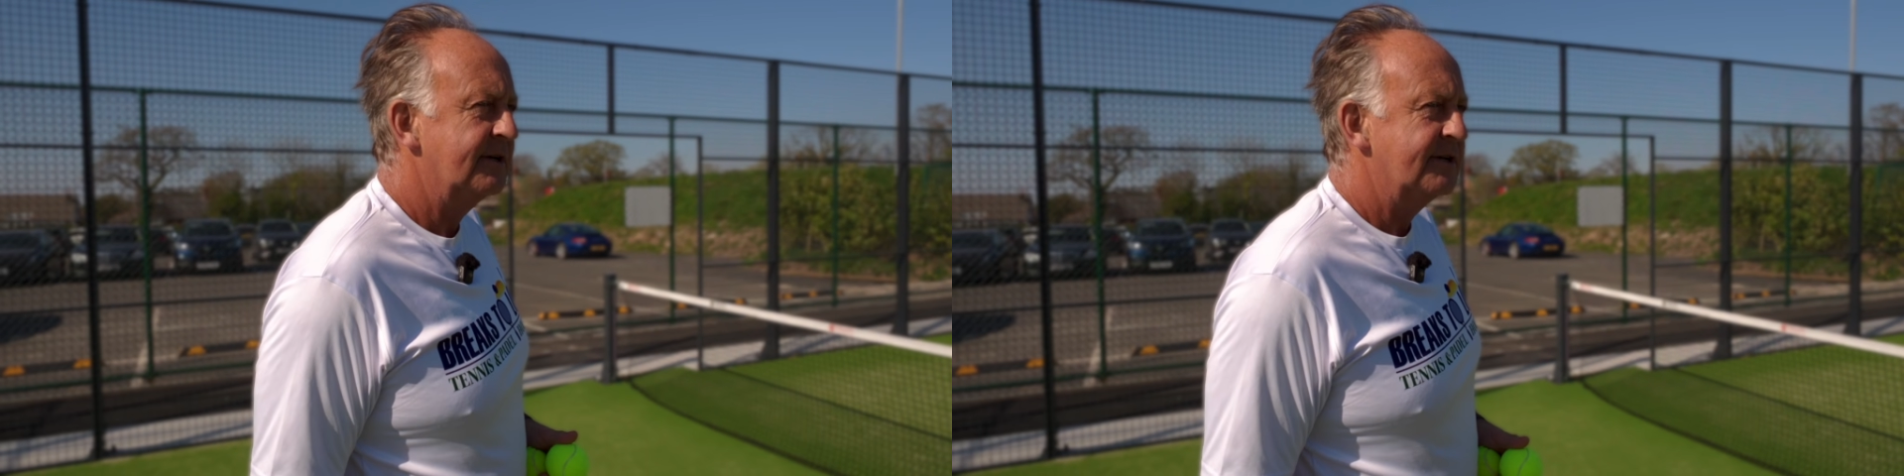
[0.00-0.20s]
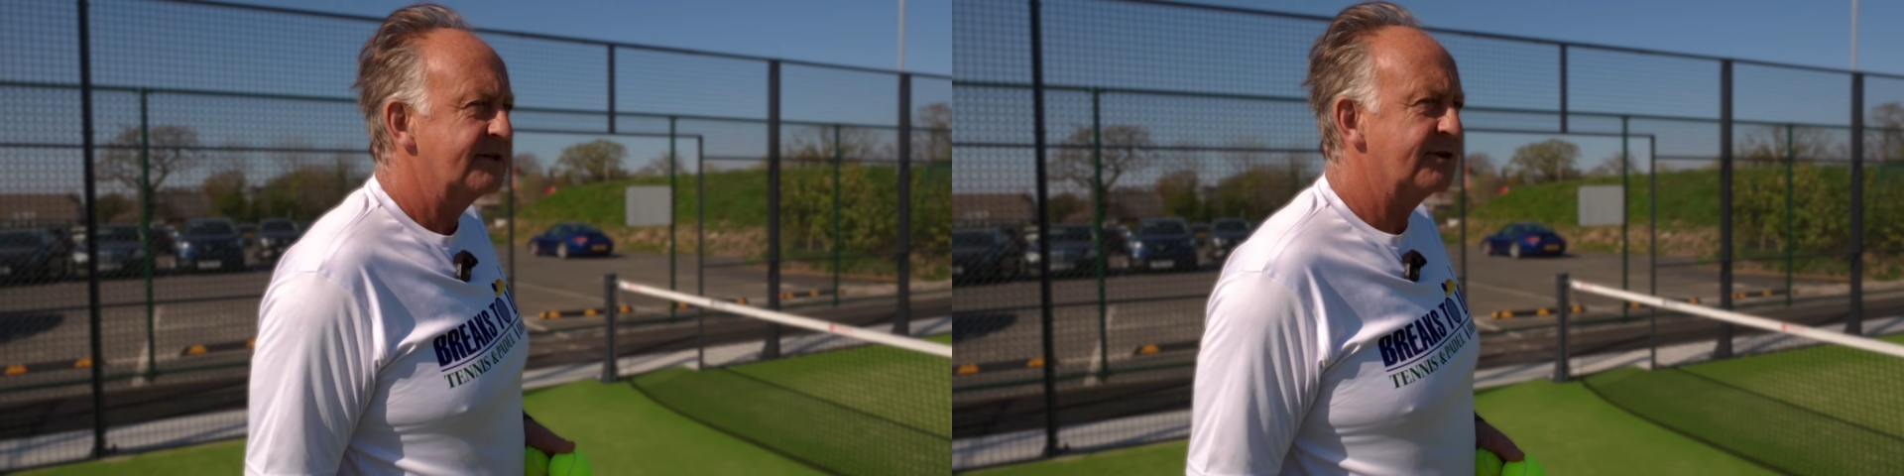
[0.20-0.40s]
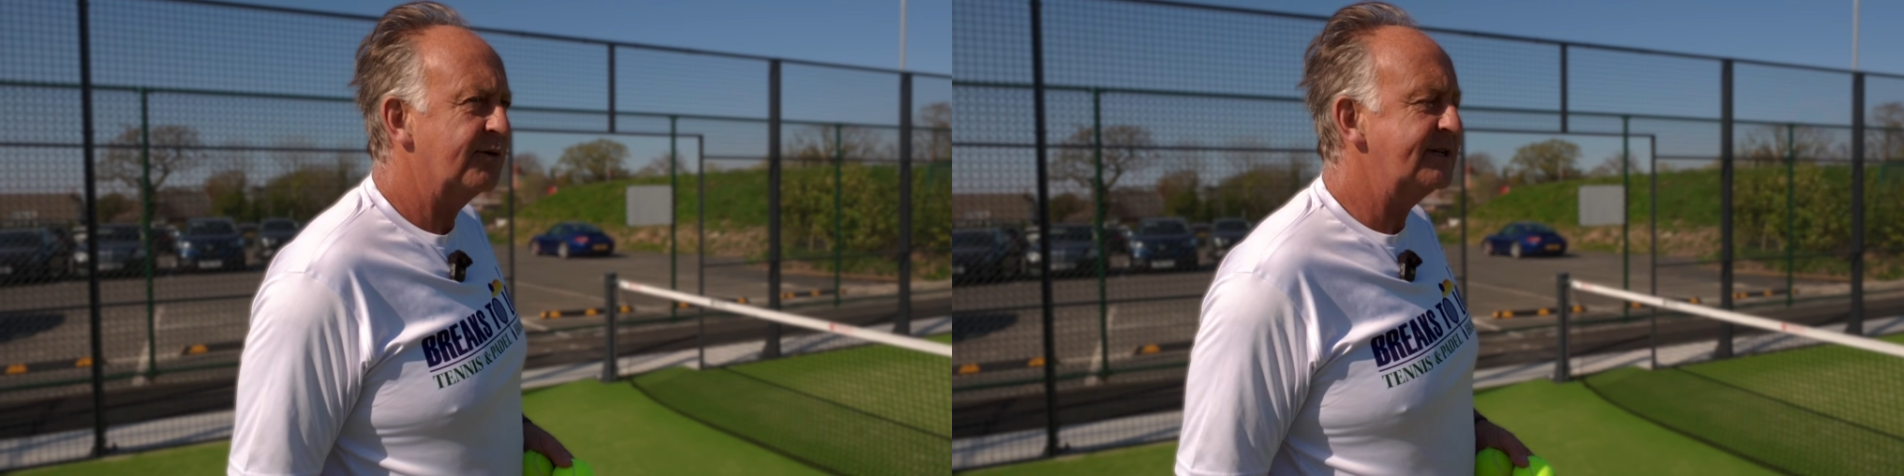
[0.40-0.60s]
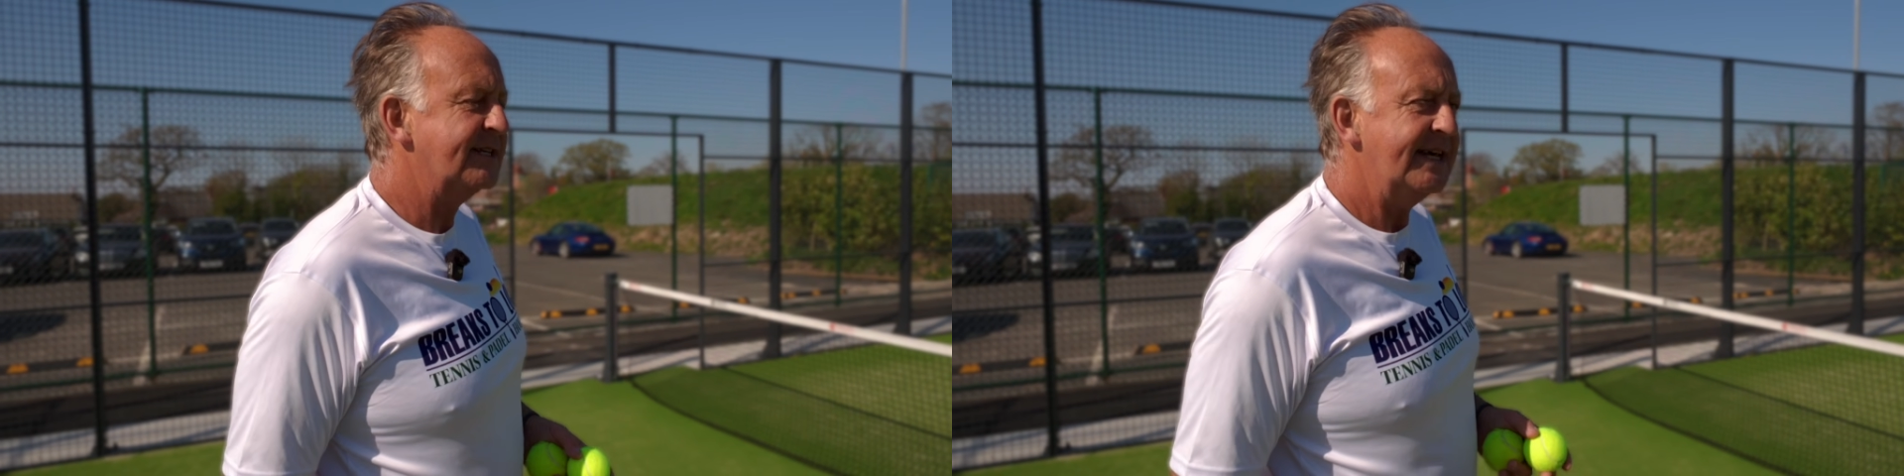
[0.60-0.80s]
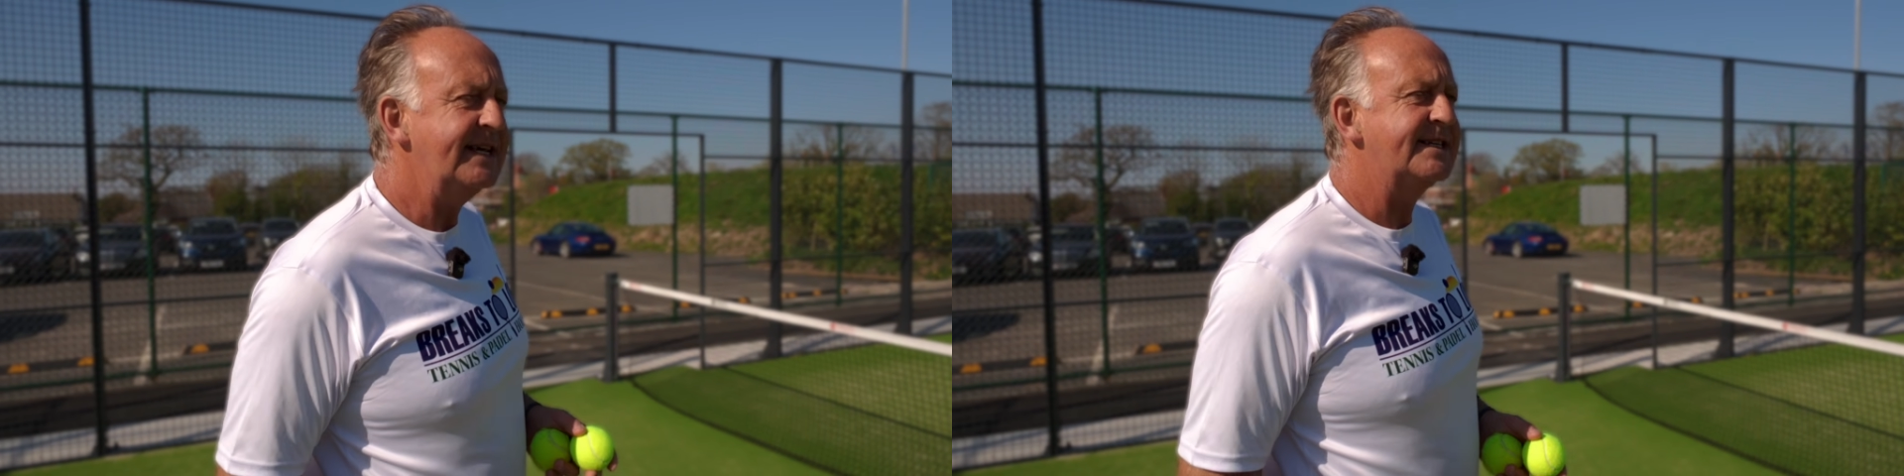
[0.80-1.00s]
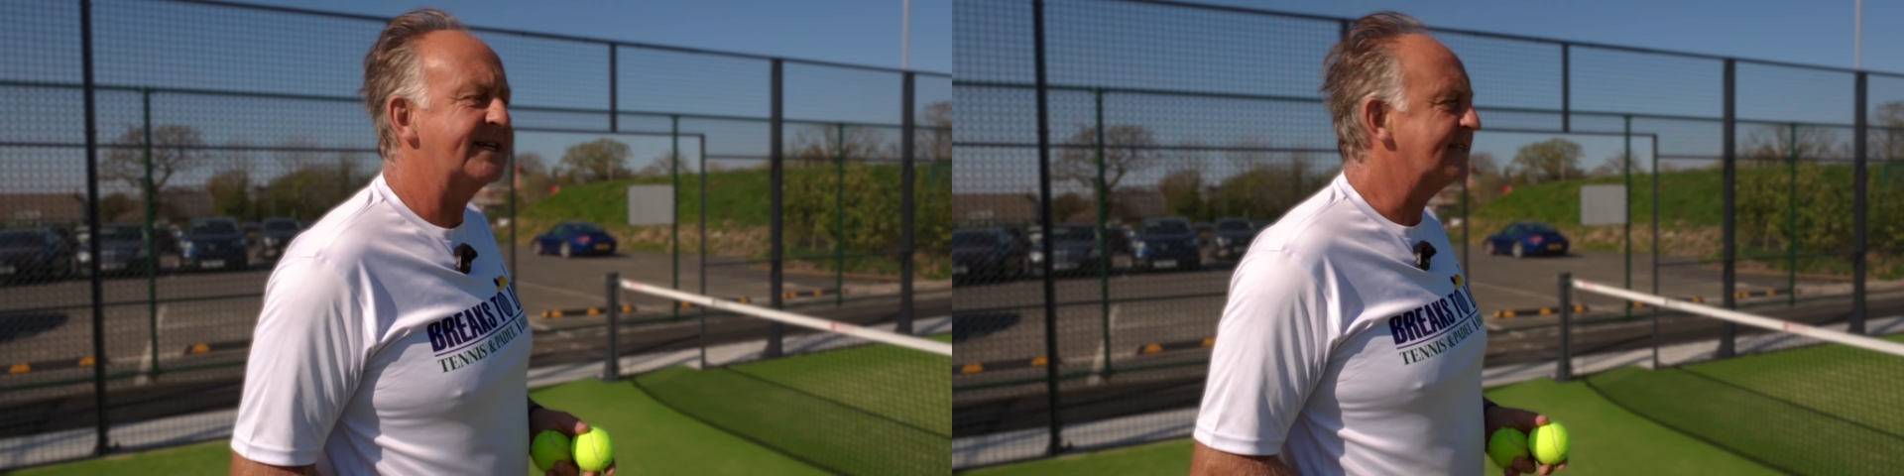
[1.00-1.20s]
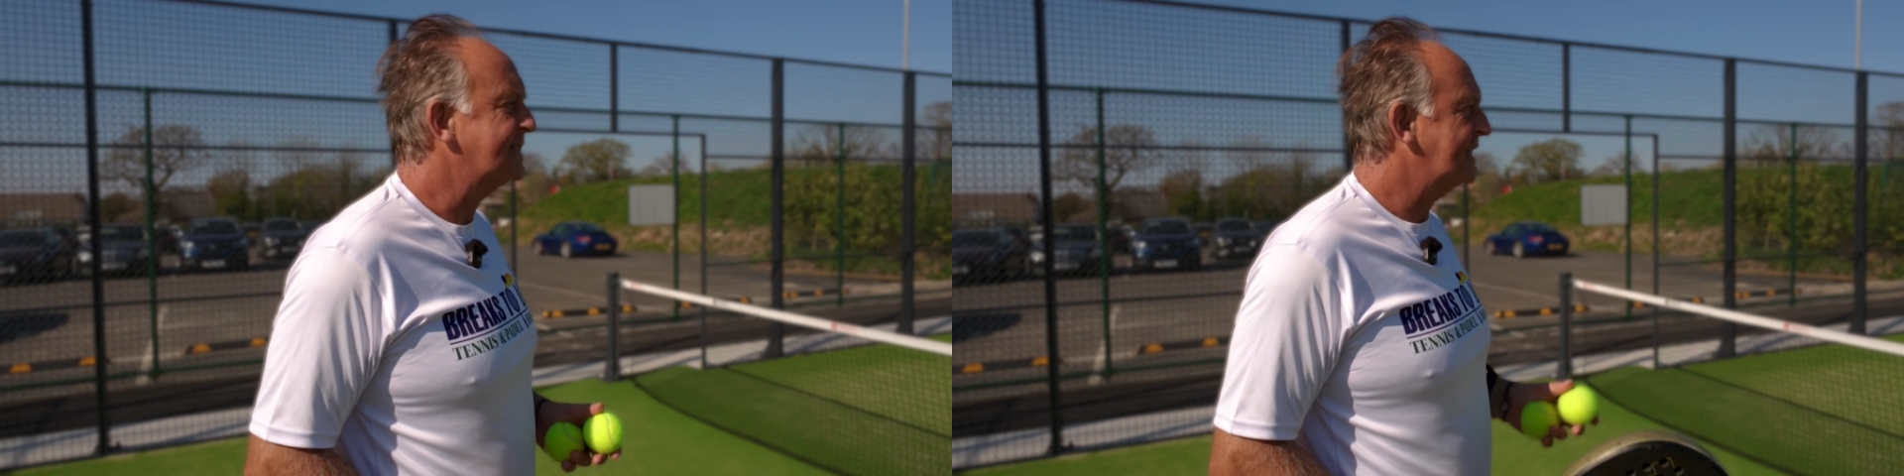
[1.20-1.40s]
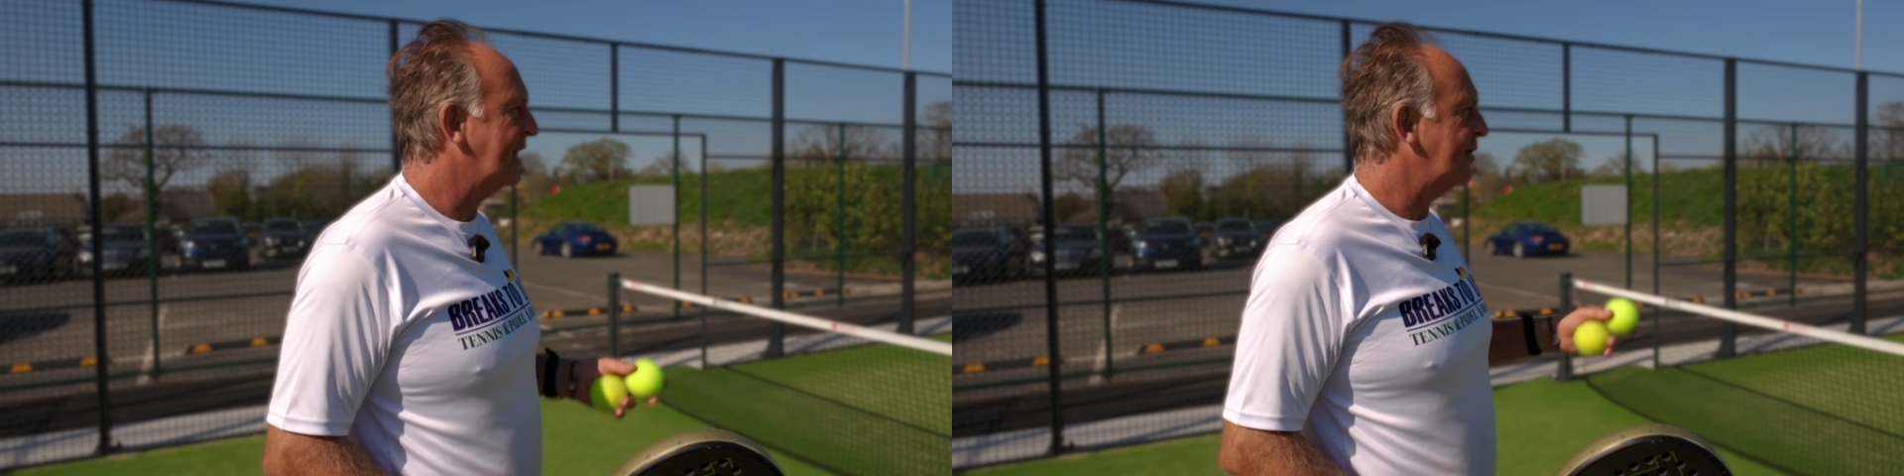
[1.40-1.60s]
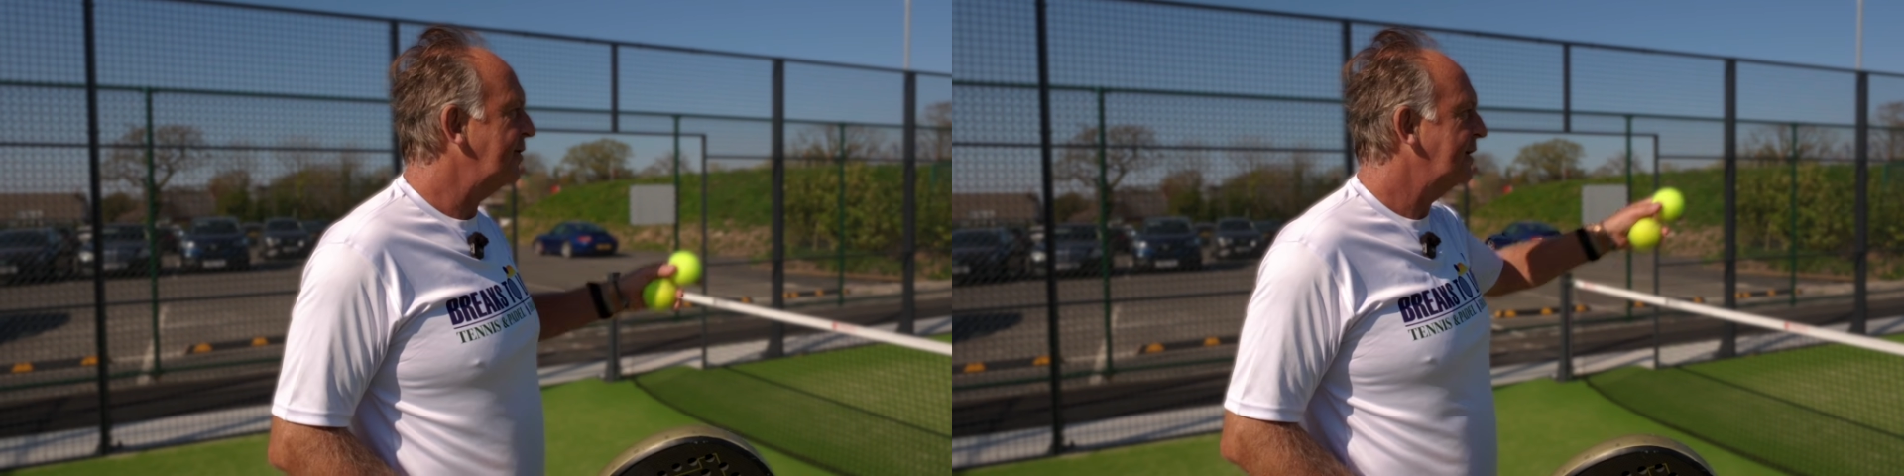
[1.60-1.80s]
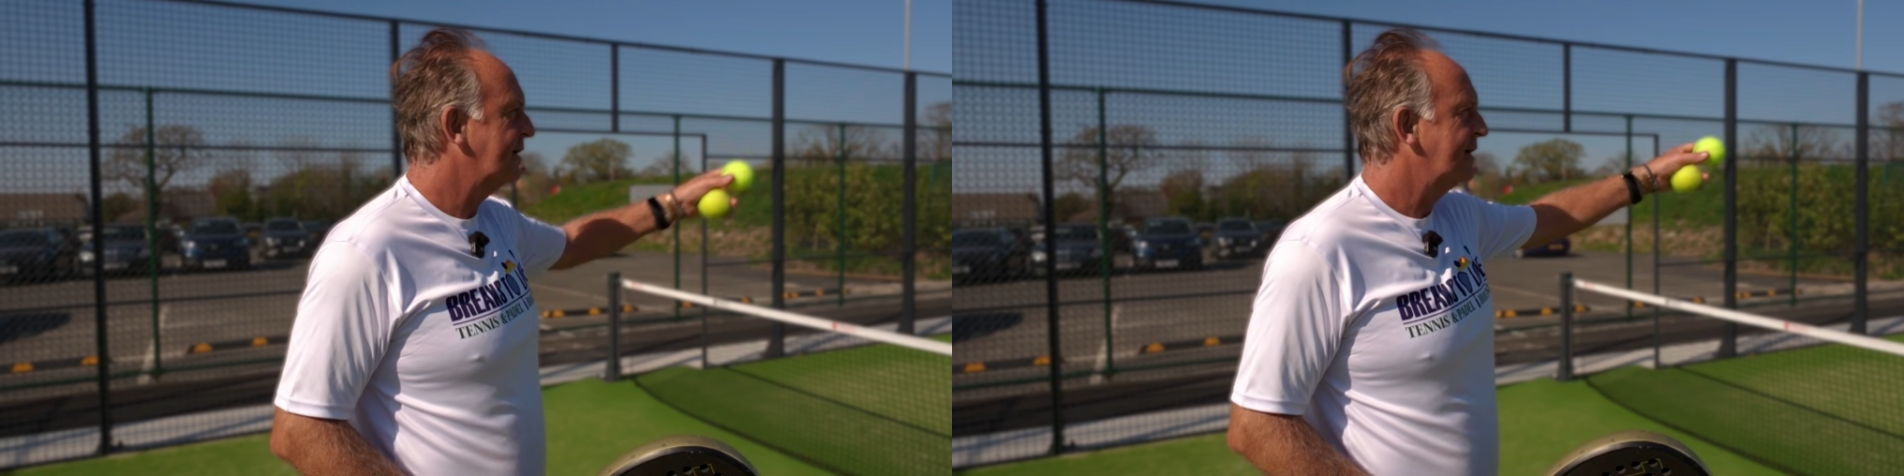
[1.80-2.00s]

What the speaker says: It's always easier to go